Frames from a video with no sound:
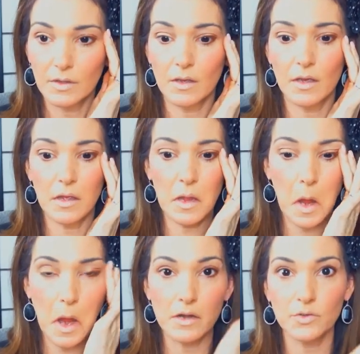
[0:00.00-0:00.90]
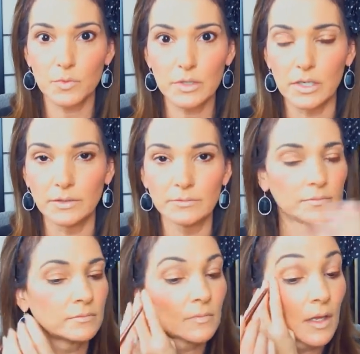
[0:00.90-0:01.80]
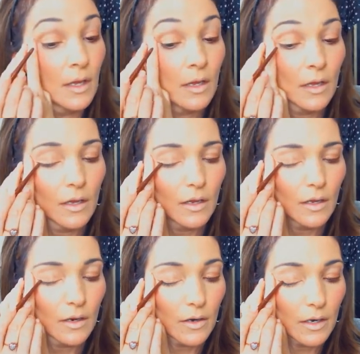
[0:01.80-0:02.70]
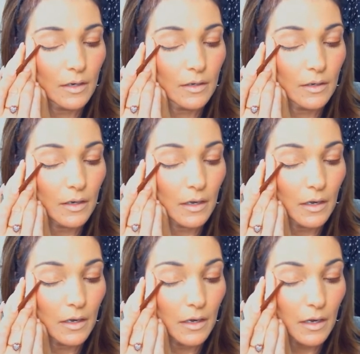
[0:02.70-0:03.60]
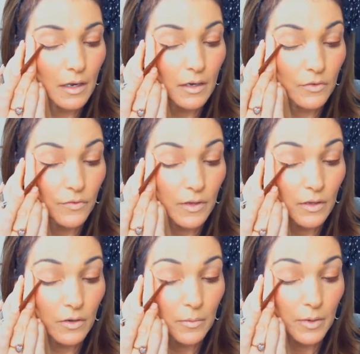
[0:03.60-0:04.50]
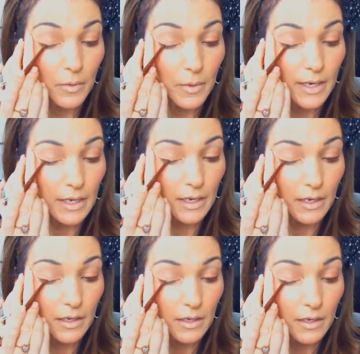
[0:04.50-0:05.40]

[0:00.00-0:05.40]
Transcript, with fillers: Okay, there's one. All right, gotta feel my way.